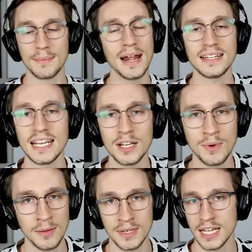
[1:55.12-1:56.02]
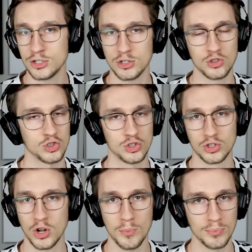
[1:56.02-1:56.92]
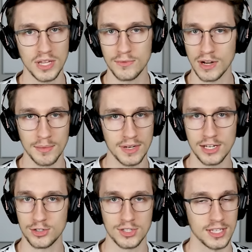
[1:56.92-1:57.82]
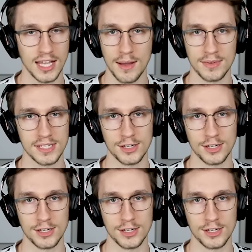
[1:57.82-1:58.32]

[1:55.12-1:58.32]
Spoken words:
But I'm not taking recommendations, so don't leave recommendations in the comment